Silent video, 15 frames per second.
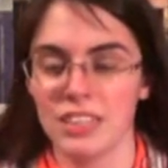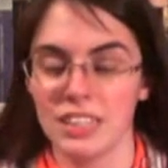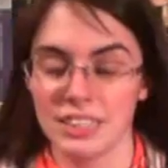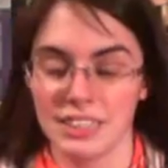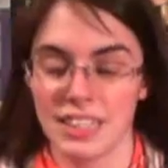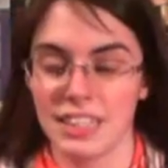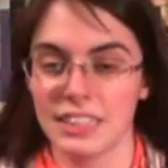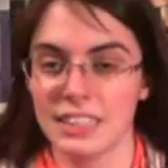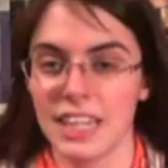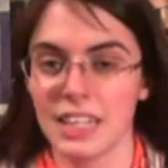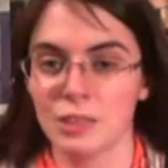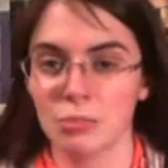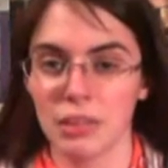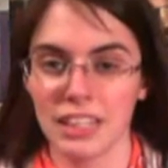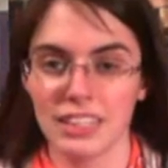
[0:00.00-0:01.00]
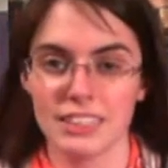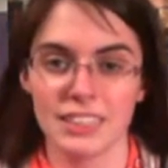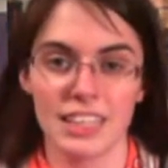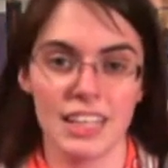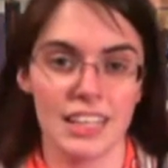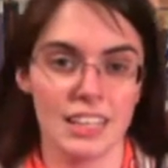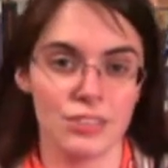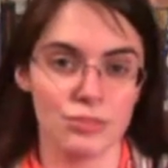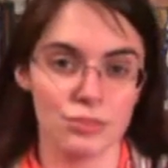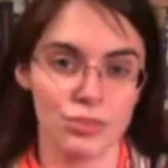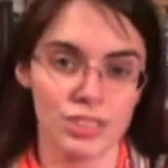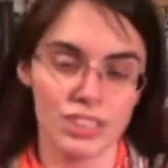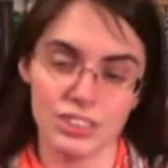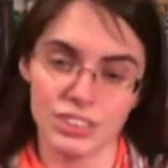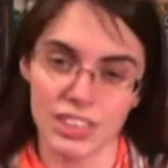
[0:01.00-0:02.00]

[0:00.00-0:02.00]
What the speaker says: is that it takes place in real